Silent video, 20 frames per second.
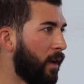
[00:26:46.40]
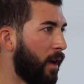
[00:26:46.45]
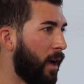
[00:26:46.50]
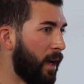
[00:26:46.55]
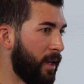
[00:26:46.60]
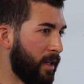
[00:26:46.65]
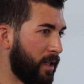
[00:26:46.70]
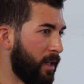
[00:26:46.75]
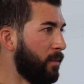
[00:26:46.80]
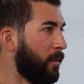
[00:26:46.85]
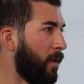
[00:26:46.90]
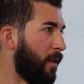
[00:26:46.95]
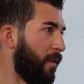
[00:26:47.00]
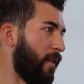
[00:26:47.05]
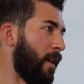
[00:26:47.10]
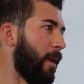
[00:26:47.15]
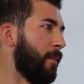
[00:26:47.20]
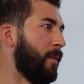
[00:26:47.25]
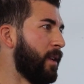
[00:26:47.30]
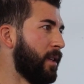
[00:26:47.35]
I see my
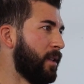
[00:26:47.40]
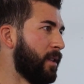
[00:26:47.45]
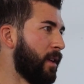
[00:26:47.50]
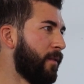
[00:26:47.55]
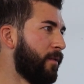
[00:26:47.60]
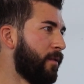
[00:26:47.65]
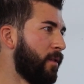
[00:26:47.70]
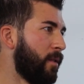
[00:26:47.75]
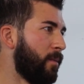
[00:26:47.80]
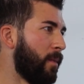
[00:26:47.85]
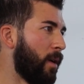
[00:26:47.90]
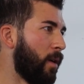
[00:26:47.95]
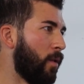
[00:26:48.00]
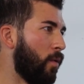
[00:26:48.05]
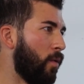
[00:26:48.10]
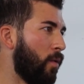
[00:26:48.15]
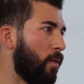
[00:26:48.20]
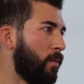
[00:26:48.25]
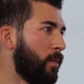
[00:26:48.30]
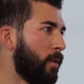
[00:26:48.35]
family suffering back
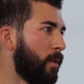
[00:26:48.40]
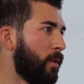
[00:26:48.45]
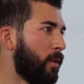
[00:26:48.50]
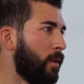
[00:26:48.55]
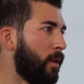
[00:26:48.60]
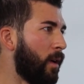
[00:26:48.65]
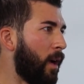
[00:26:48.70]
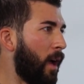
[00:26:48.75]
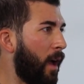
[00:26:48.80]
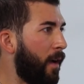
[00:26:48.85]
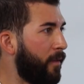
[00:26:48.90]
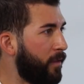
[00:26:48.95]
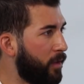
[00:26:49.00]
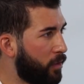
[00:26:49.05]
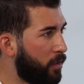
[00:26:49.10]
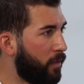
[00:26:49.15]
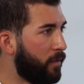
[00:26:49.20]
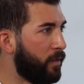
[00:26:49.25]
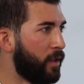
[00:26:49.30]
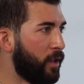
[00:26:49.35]
home. I have this
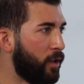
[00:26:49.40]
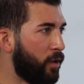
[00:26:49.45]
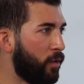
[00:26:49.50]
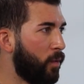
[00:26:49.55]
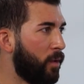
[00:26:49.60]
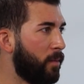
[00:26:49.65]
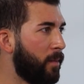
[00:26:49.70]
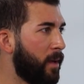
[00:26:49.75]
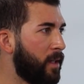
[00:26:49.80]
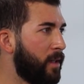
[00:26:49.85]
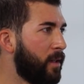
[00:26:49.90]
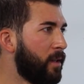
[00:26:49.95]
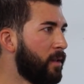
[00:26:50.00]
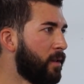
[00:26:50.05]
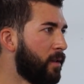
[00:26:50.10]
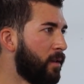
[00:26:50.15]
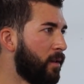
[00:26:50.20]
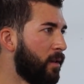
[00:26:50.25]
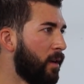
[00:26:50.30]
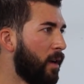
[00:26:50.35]
conversation with my
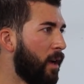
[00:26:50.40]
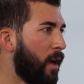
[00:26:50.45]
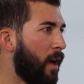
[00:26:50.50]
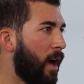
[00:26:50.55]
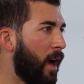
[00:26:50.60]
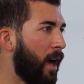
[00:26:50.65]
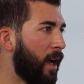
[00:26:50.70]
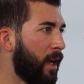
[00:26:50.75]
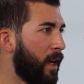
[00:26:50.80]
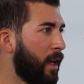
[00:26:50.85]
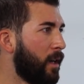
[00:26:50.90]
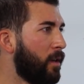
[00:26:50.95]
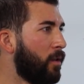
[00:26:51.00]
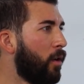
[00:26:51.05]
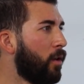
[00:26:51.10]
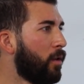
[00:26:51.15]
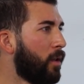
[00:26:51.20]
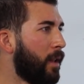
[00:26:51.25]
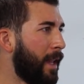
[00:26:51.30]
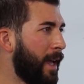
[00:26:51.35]
sister. I
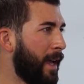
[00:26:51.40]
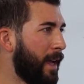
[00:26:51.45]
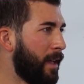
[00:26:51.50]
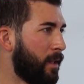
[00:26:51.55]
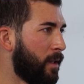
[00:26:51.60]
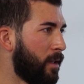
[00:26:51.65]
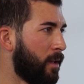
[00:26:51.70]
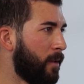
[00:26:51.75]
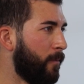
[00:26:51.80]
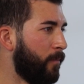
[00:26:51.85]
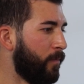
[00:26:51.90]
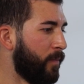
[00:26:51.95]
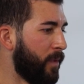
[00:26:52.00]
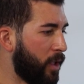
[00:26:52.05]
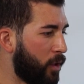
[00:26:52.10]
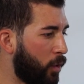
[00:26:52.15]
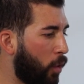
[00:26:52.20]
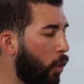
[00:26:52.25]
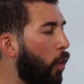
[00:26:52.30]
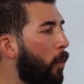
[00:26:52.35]
cannot let
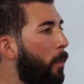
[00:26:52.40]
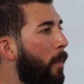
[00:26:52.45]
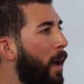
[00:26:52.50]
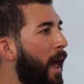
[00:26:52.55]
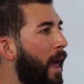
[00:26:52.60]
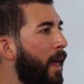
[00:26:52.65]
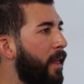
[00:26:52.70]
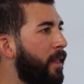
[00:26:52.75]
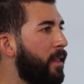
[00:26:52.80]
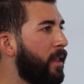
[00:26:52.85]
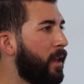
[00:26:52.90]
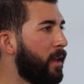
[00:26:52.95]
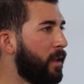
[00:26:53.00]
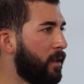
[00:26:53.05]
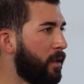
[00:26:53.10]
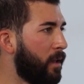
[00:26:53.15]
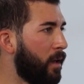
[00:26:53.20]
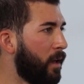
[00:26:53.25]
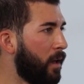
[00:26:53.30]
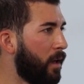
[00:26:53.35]
this whole path
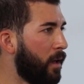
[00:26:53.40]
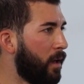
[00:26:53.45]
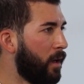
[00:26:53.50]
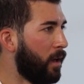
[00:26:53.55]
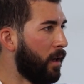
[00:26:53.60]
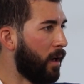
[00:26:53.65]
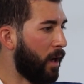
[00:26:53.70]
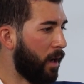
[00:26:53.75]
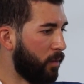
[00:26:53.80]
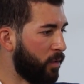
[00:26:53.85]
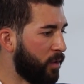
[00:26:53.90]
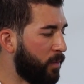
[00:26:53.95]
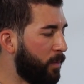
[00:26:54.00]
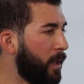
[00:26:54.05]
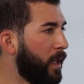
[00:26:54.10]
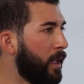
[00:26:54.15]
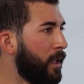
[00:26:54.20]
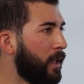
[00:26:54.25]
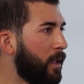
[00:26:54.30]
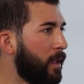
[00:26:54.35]
that I was
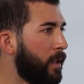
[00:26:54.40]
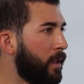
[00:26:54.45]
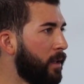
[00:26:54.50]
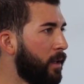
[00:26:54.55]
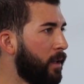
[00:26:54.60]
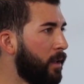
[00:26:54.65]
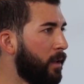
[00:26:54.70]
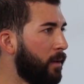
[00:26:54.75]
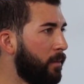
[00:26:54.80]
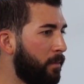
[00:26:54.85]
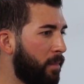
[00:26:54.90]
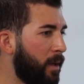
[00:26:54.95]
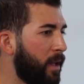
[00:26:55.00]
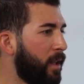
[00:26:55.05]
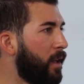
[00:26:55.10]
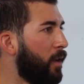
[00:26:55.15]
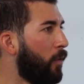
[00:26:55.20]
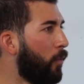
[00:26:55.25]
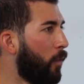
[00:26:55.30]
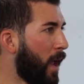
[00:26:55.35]
building be
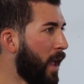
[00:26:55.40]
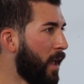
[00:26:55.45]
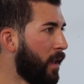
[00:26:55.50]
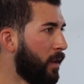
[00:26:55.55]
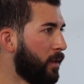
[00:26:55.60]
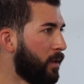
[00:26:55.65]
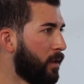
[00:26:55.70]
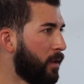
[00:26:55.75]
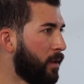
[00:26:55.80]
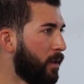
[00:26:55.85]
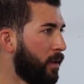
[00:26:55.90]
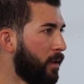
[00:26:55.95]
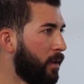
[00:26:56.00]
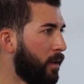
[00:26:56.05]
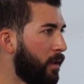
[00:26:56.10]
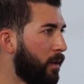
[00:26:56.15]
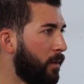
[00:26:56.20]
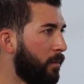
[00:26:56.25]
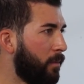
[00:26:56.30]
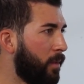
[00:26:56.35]
derailed
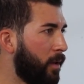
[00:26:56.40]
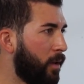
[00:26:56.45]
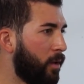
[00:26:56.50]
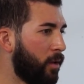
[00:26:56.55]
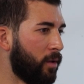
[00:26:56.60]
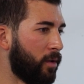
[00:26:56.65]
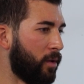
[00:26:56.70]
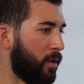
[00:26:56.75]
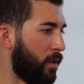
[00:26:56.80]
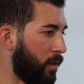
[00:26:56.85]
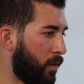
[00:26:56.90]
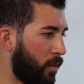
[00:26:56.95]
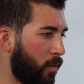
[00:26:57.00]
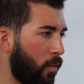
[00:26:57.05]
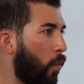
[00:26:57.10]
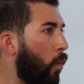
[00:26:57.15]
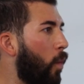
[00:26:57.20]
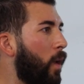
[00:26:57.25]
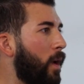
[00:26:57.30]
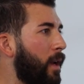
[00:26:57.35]
because
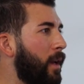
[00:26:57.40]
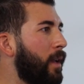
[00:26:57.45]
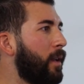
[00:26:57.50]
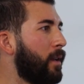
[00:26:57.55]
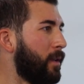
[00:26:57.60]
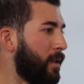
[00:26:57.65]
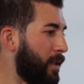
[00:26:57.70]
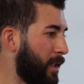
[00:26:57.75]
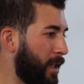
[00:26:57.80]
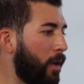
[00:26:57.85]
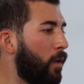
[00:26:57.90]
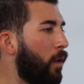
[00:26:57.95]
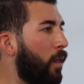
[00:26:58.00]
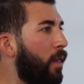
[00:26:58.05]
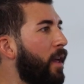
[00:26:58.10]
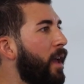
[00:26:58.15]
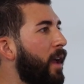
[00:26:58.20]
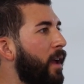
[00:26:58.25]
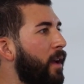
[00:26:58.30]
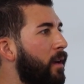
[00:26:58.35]
one single
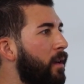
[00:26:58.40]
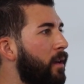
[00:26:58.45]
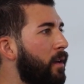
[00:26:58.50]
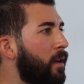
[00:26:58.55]
thing.